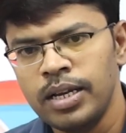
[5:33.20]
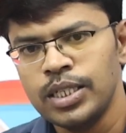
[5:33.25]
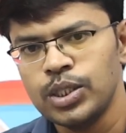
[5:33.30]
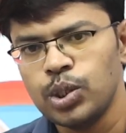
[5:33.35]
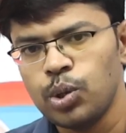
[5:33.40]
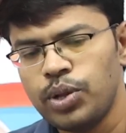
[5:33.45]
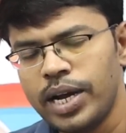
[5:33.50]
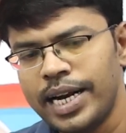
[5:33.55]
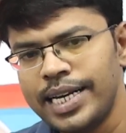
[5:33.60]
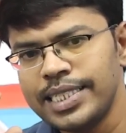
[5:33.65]

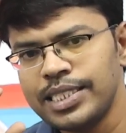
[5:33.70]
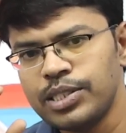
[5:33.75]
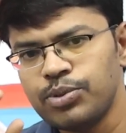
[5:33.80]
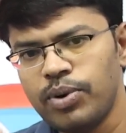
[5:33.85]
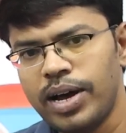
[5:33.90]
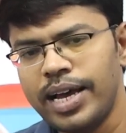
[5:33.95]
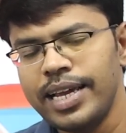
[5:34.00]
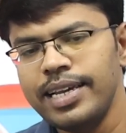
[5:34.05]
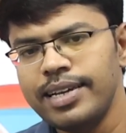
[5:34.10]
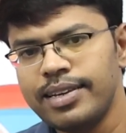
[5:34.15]
So that is
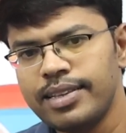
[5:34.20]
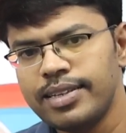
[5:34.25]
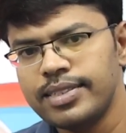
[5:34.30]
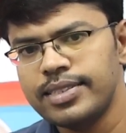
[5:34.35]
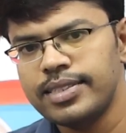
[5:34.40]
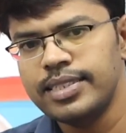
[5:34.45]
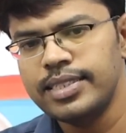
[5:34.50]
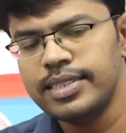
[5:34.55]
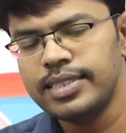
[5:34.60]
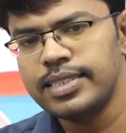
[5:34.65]
why in the
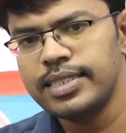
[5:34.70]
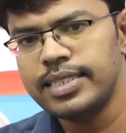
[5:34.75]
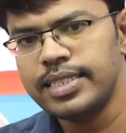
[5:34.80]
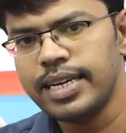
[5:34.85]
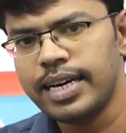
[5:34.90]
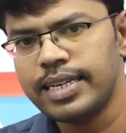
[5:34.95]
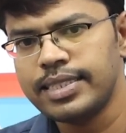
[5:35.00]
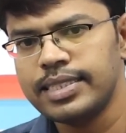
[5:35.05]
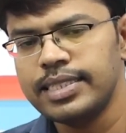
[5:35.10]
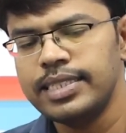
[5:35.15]
CECT
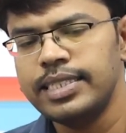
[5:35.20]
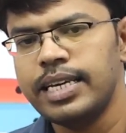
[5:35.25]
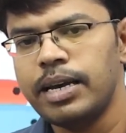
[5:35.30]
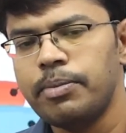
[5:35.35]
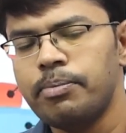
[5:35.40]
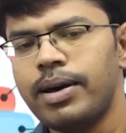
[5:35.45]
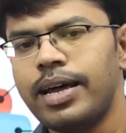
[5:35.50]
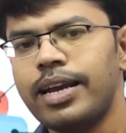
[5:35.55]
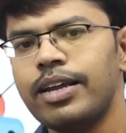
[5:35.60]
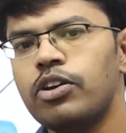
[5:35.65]
or
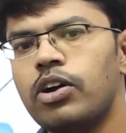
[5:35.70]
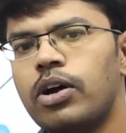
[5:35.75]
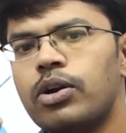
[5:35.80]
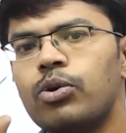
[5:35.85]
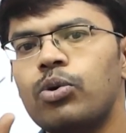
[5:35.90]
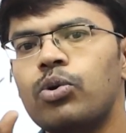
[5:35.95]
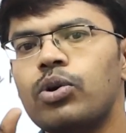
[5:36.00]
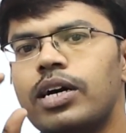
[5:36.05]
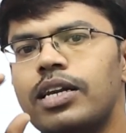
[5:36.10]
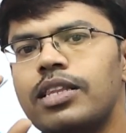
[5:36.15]
CEMRI you have
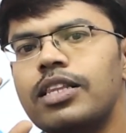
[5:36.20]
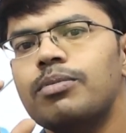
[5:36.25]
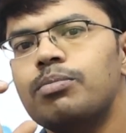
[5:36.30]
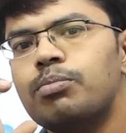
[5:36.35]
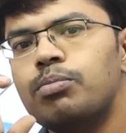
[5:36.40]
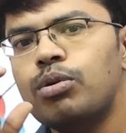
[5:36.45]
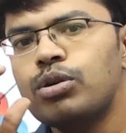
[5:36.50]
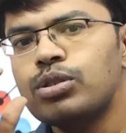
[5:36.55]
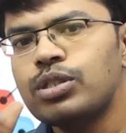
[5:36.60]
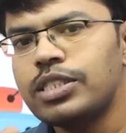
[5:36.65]
to look at the
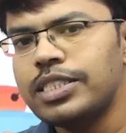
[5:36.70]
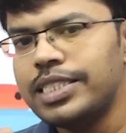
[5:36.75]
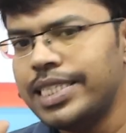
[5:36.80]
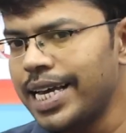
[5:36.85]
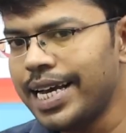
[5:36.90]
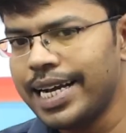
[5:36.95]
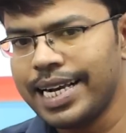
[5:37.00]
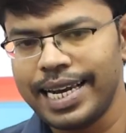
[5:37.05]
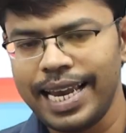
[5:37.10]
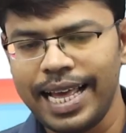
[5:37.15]

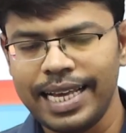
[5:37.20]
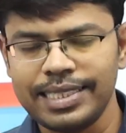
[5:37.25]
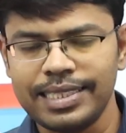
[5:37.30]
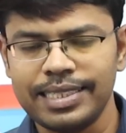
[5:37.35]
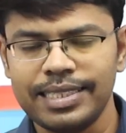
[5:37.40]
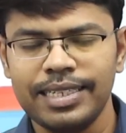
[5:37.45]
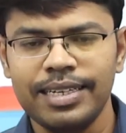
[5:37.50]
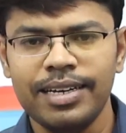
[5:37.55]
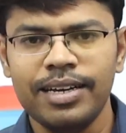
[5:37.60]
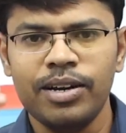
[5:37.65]
Bosniak
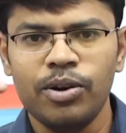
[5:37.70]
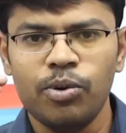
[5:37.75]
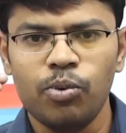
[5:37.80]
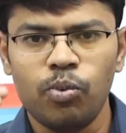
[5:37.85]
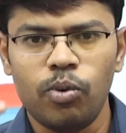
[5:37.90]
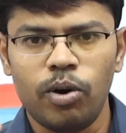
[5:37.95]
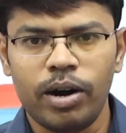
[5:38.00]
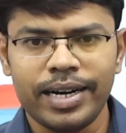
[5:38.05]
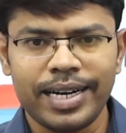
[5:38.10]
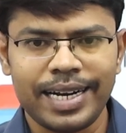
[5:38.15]
class.
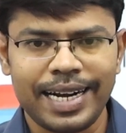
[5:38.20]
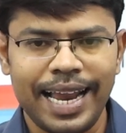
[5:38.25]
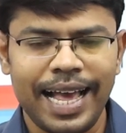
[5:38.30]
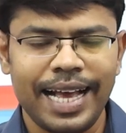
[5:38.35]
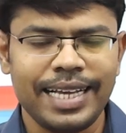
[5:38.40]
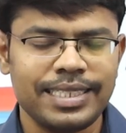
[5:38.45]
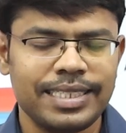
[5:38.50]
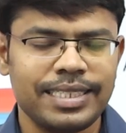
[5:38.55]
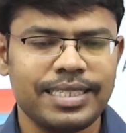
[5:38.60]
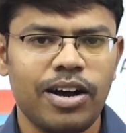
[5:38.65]
What
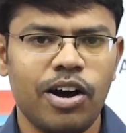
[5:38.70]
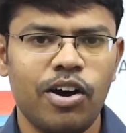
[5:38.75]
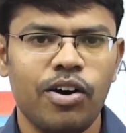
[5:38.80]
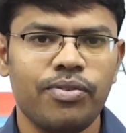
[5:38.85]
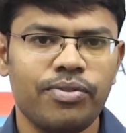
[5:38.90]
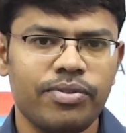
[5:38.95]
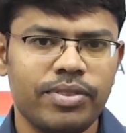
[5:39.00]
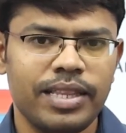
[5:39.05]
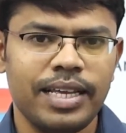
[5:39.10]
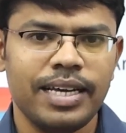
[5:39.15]
class
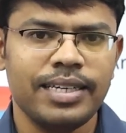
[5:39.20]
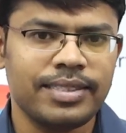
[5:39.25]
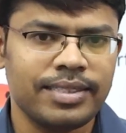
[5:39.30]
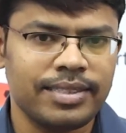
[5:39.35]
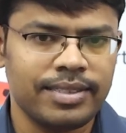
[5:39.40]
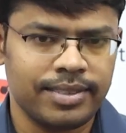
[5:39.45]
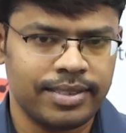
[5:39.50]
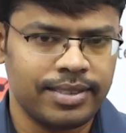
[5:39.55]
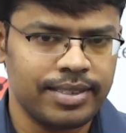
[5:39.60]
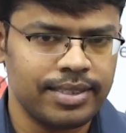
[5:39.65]
of the
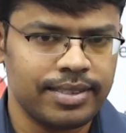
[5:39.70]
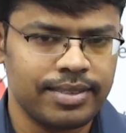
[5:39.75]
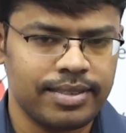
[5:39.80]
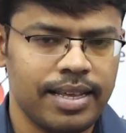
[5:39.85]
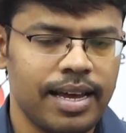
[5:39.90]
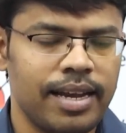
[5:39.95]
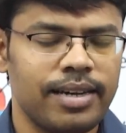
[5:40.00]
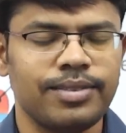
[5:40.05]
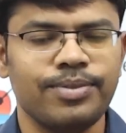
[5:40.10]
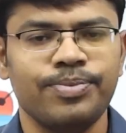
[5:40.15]
cyst is
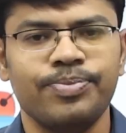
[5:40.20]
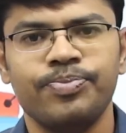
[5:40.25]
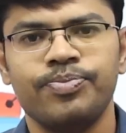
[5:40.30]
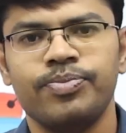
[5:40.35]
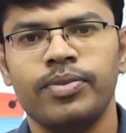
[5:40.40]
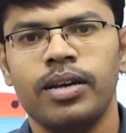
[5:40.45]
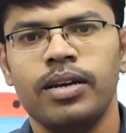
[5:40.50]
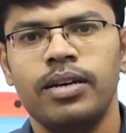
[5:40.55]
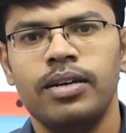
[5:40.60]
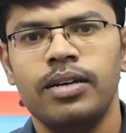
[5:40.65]
that?
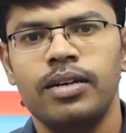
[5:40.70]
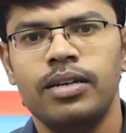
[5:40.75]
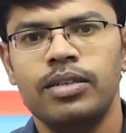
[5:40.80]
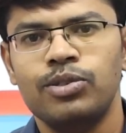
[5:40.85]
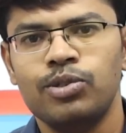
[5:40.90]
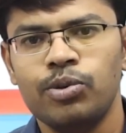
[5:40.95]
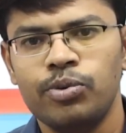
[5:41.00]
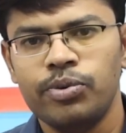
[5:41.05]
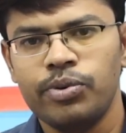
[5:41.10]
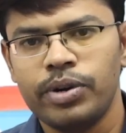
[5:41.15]

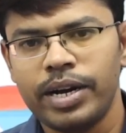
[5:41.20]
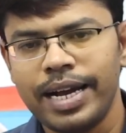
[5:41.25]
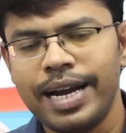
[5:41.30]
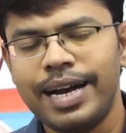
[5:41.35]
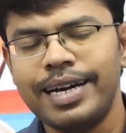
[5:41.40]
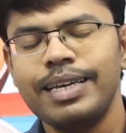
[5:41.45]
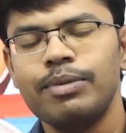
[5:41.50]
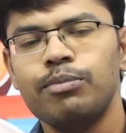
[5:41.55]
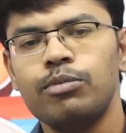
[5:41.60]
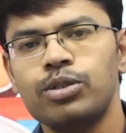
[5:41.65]
So
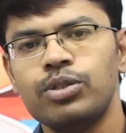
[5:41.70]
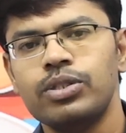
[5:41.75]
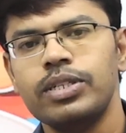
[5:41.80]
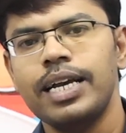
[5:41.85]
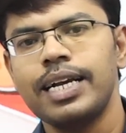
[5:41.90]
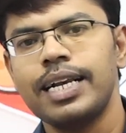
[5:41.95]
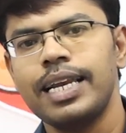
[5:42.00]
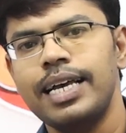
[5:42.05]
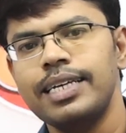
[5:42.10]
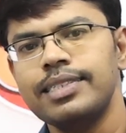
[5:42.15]
regarding
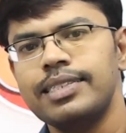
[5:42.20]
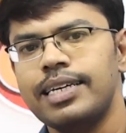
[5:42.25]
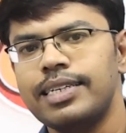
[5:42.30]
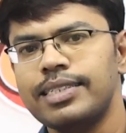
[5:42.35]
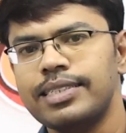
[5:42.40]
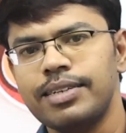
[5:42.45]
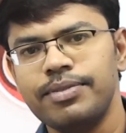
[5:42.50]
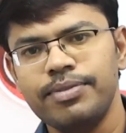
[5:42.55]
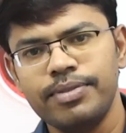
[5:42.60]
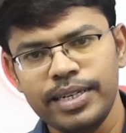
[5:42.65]
Bosniak class, there
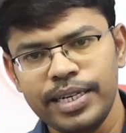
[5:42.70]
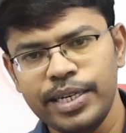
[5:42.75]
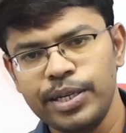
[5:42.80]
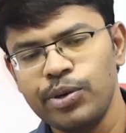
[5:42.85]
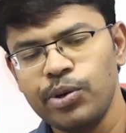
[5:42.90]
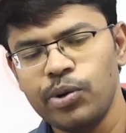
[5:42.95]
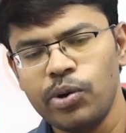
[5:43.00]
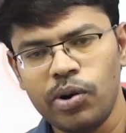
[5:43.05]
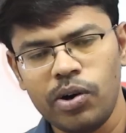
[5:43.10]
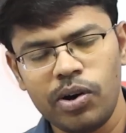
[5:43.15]
is a
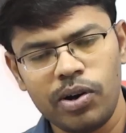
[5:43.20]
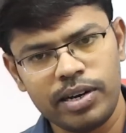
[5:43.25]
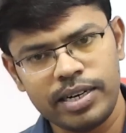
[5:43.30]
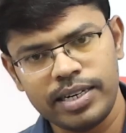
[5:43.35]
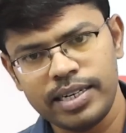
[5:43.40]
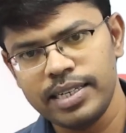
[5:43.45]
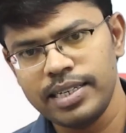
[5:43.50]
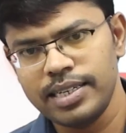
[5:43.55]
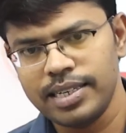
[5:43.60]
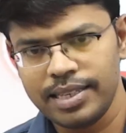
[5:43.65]
video
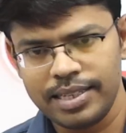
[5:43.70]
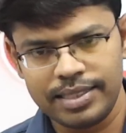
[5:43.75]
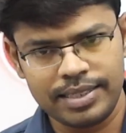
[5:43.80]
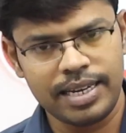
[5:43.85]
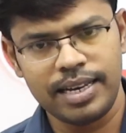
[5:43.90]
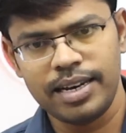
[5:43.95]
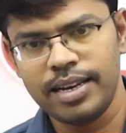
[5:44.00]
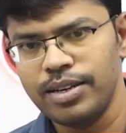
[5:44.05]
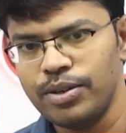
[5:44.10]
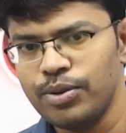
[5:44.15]
already in the
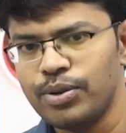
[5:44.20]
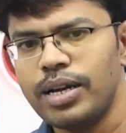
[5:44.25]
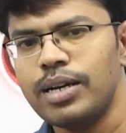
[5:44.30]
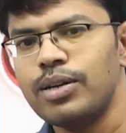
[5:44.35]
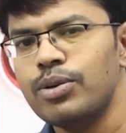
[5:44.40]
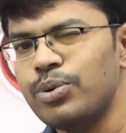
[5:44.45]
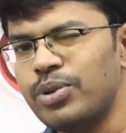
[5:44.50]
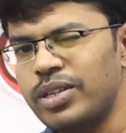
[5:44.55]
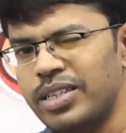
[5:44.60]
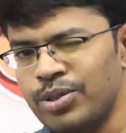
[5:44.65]
channel, you
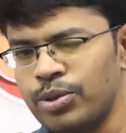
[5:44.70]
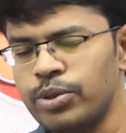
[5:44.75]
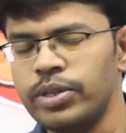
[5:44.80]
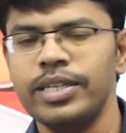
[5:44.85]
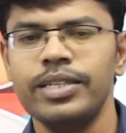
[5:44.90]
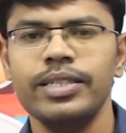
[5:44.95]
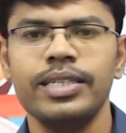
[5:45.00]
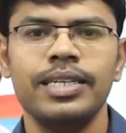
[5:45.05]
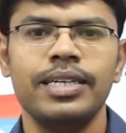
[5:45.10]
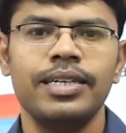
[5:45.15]
can look into
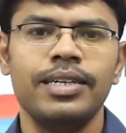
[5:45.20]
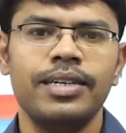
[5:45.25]
it.